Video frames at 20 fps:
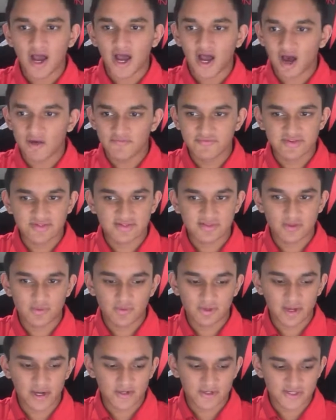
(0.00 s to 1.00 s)
Obviously,
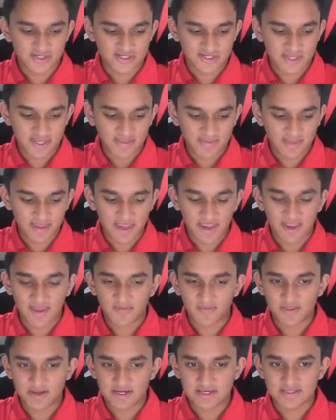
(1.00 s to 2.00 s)
we understand that
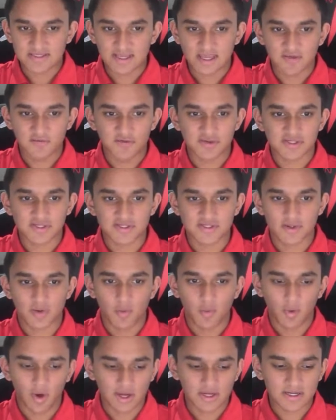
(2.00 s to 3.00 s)
Anthony Davis is
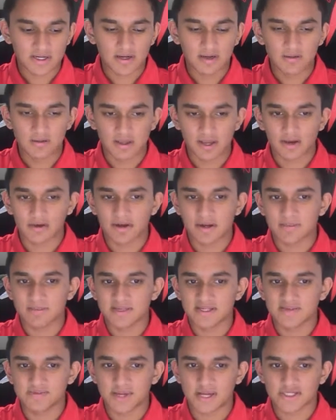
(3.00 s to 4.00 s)
the one glaring
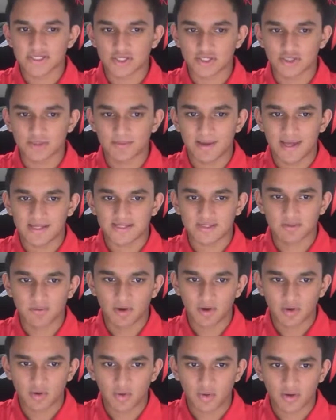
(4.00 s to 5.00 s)
mismatch on the
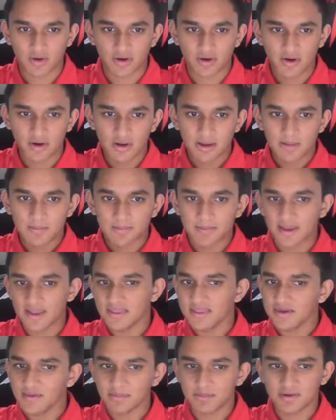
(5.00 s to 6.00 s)
basketball court. But
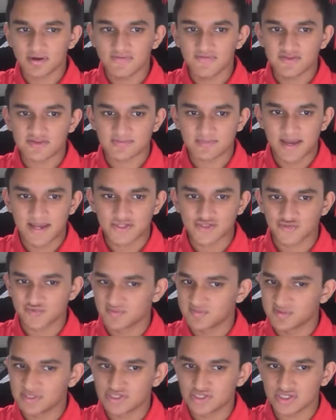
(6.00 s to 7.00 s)
in their previous
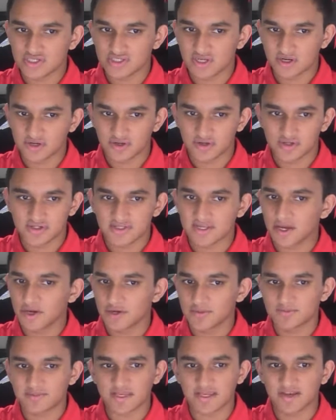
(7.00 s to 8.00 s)
matchups, PJ Tucker has
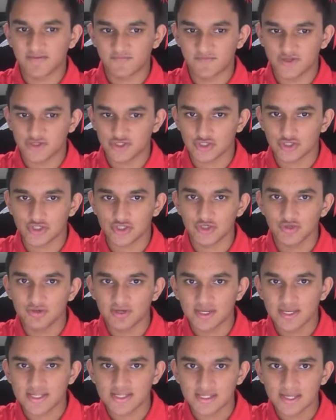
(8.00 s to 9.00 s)
held them to inefficient
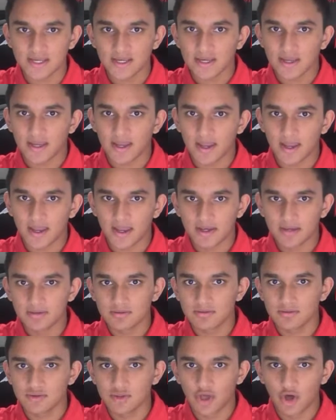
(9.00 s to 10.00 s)
shootings
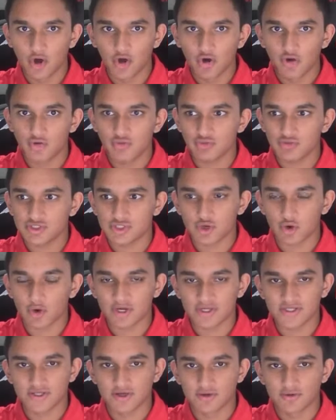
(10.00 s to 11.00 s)
and low
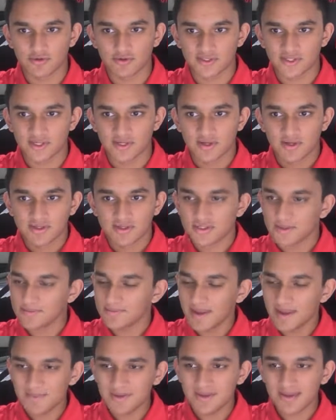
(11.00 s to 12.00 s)
scoring totals. So
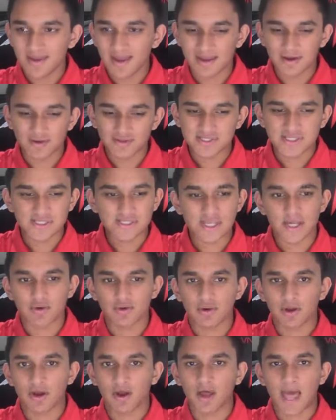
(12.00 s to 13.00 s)
maybe I don't see
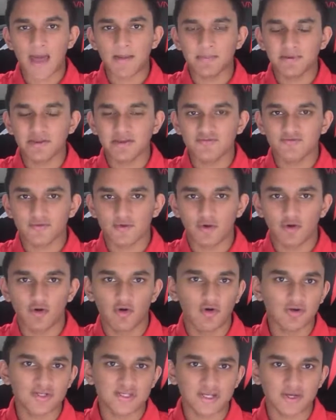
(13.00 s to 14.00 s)
that happening for a
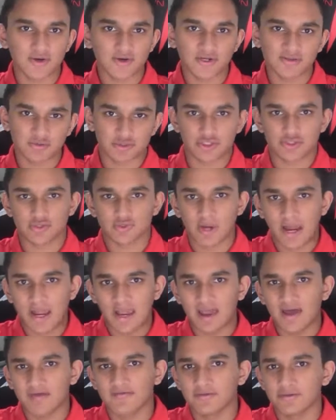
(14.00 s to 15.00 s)
whole series, which is why
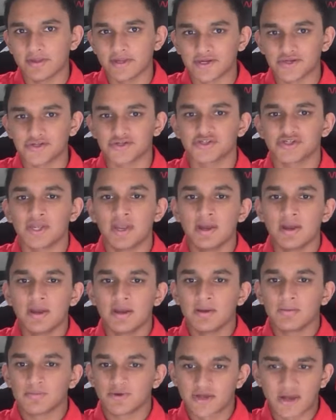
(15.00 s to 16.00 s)
I have the Lakers
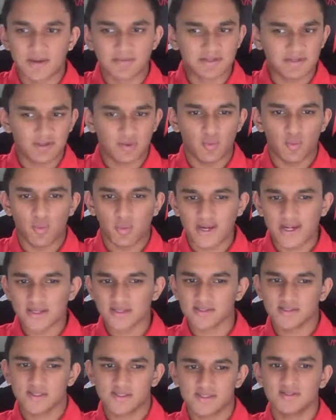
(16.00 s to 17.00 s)
predominantly
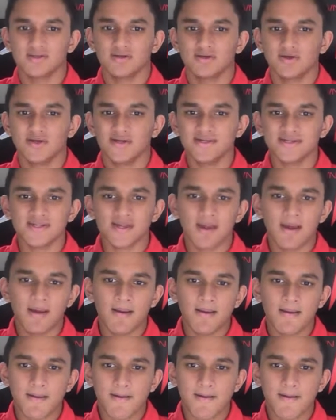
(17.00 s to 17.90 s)
winning this series.